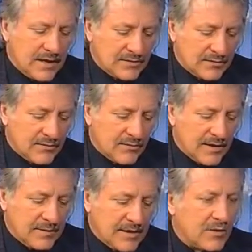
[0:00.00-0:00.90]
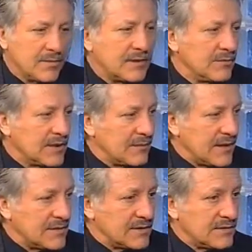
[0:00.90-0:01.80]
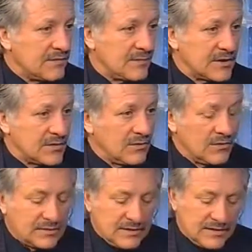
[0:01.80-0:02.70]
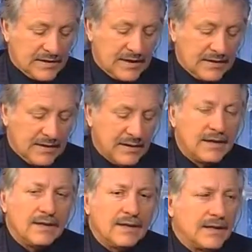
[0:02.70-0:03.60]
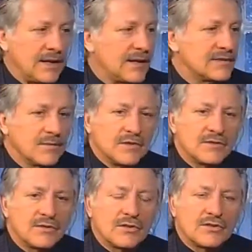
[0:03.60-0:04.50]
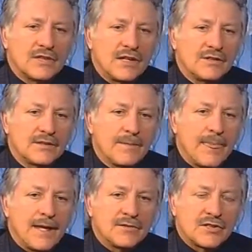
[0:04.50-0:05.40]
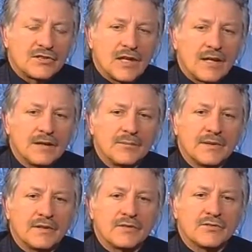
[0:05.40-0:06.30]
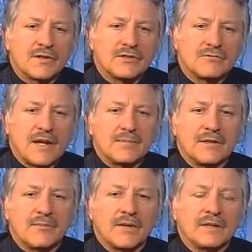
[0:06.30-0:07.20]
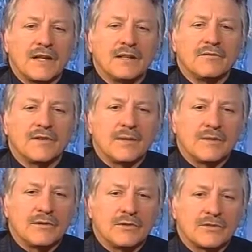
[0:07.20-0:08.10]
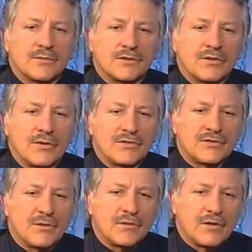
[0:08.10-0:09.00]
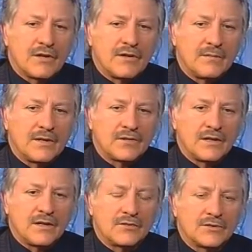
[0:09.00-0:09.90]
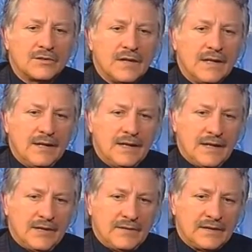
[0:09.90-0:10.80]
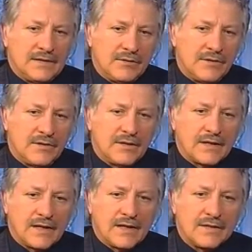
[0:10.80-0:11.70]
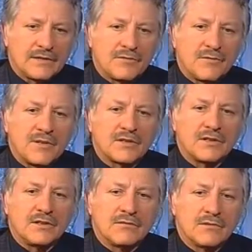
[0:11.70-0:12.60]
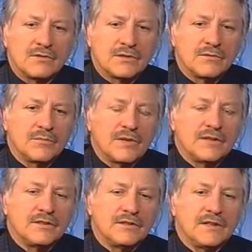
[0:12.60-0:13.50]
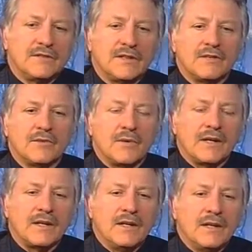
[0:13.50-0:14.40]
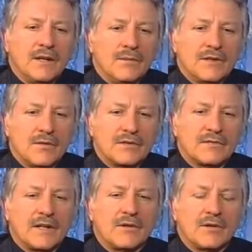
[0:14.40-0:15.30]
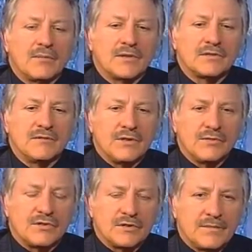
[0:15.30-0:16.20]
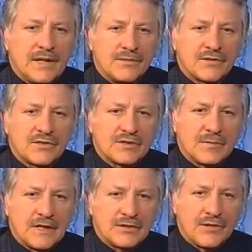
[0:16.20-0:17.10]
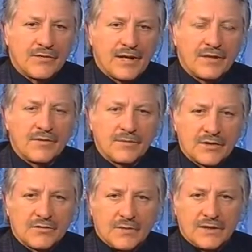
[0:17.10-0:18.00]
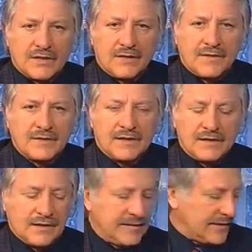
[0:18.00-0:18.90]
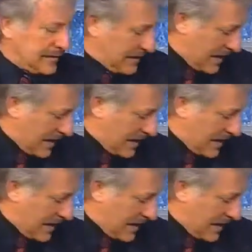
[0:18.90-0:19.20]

an excellent program, and I hope that we can pass this information along to the state and get some of these laws changed. Societal and political trends are rapidly breaking down the family that once was the cornerstone of our great American culture. At FIT, we know you cannot get this information on your own, so we'll bring it to your TV every week. We always invite all opposing views. My name is Chris DiMaggio. Thank you very much for watching FITTV,